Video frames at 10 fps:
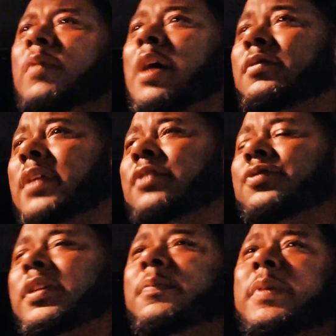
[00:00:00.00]
while I was on that
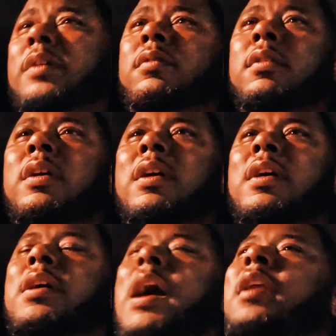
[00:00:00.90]
treadmill,
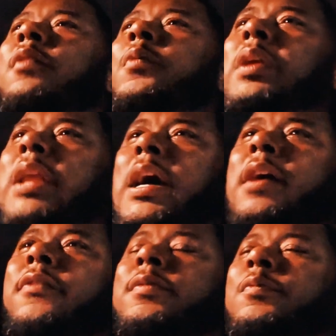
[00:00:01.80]
I didn't
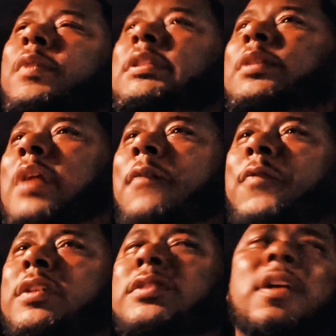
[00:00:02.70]
realize, well, see, when I
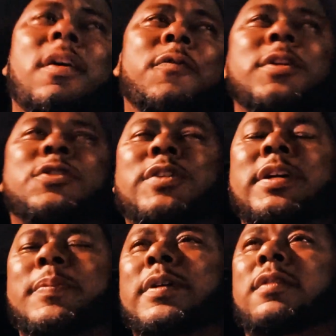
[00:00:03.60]
first started off on a
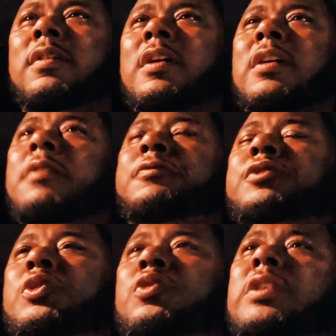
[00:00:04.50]
treadmill of
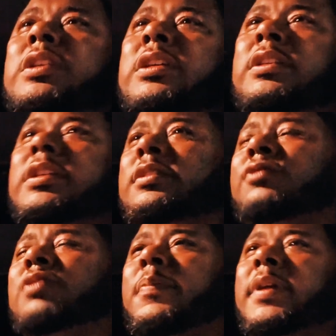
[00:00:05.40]
choosing to intend
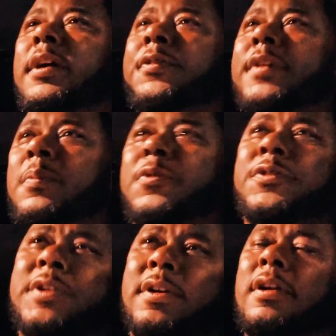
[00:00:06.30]
to try to be healthy
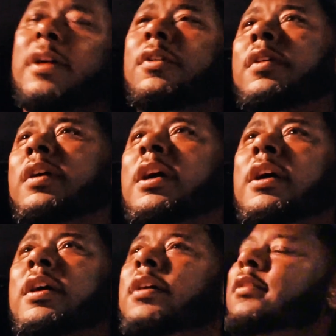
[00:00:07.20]
almost a year ago,
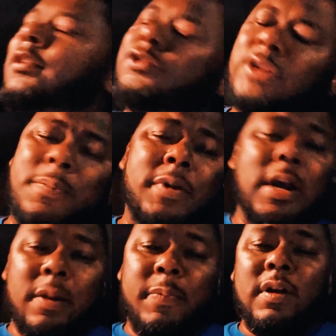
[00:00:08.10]
the
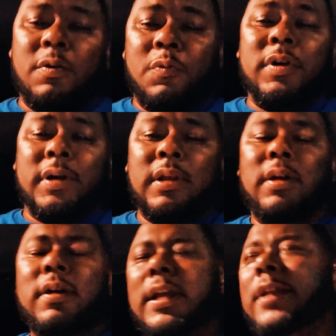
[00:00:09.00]
treadmill had to be on one.
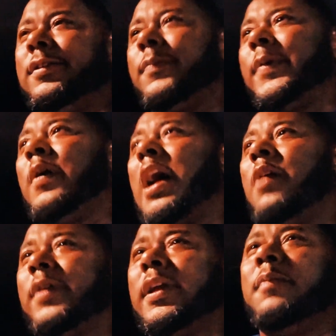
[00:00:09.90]
And it took me an
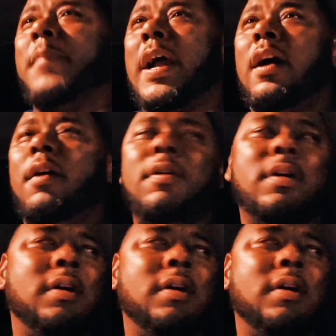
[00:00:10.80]
hour to get a mile.